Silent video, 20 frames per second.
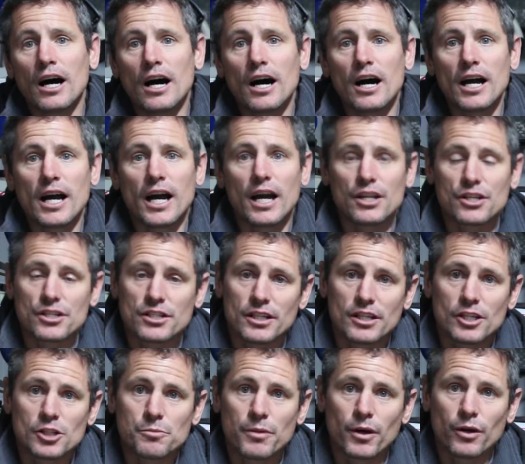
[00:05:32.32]
I
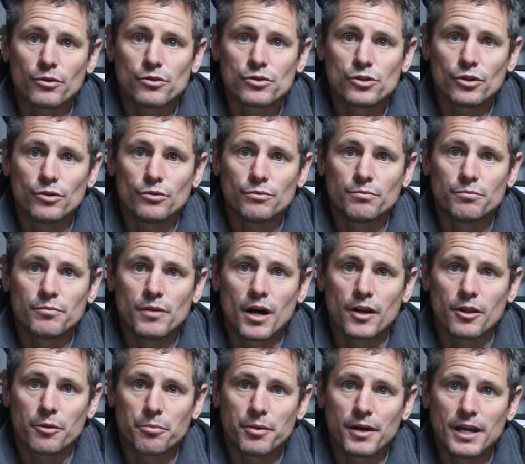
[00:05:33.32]
actually spoke to
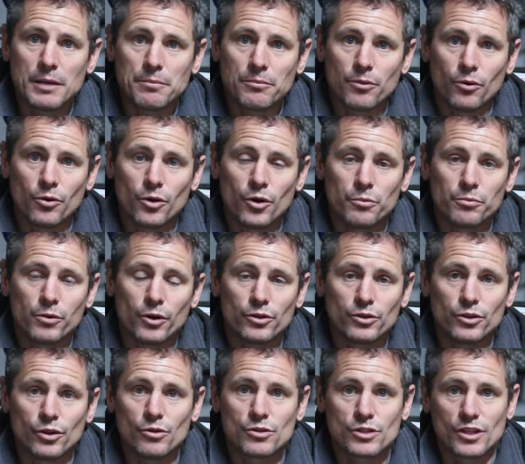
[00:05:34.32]
other people who put
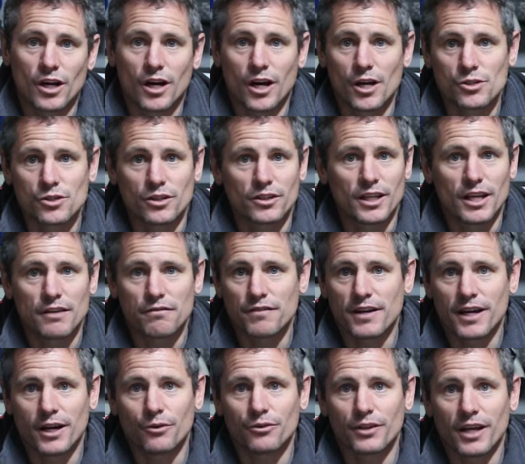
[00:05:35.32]
new tyres on. They
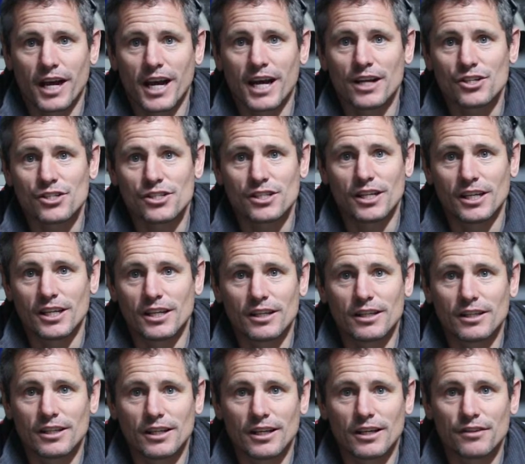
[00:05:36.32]
found that
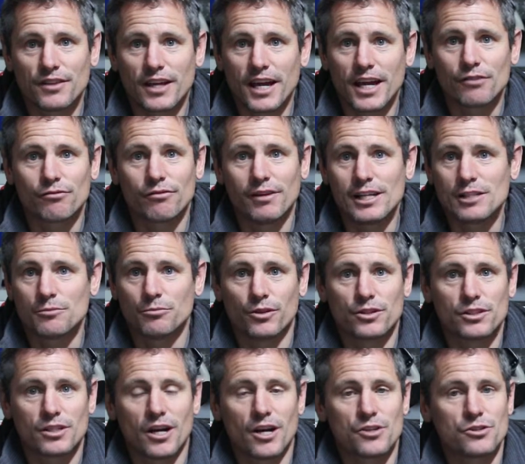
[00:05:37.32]
actually if they had reasonable
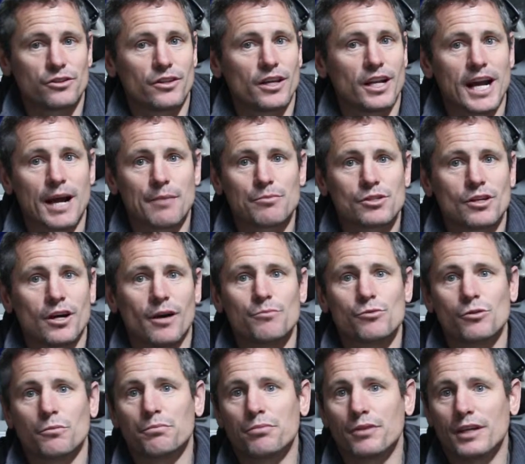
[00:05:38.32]
tyres on, their lap
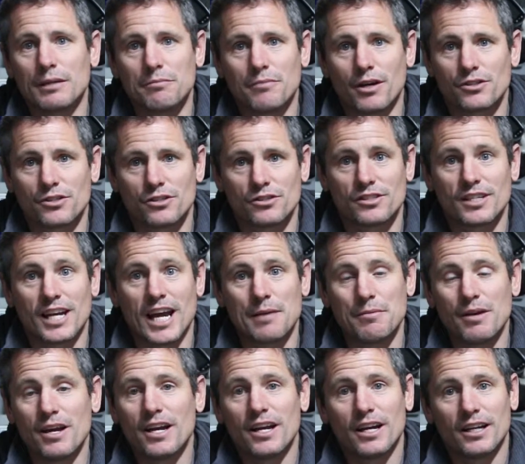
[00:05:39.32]
times were pretty much the
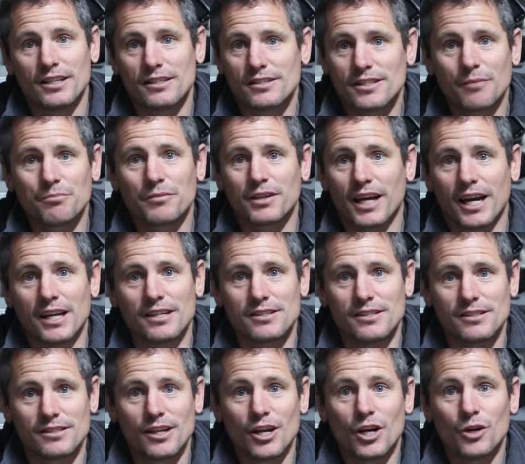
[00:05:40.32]
same, and in some
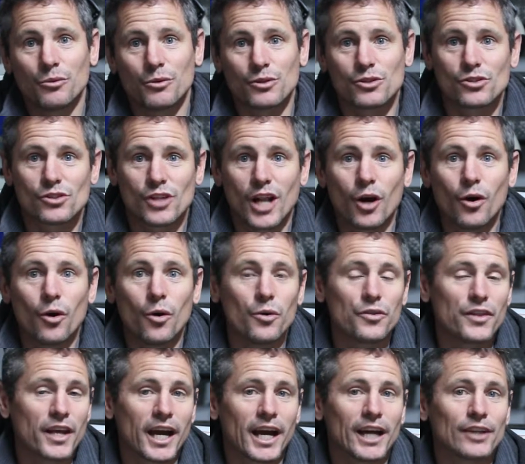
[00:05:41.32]
cases were slower
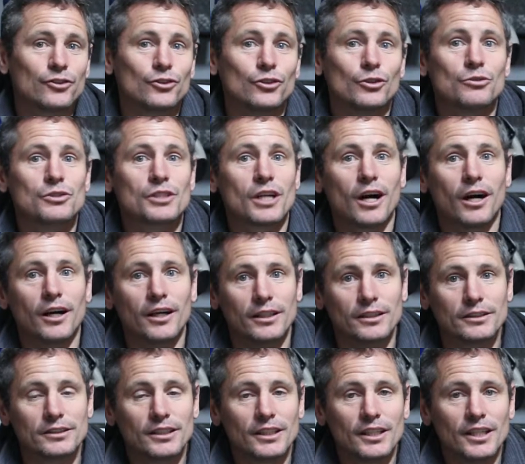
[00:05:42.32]
when they had new
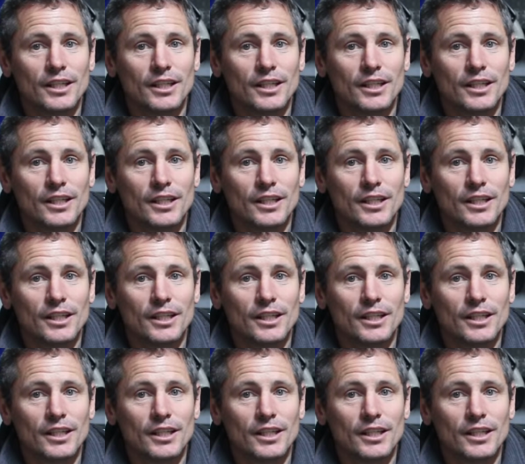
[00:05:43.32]
tyres.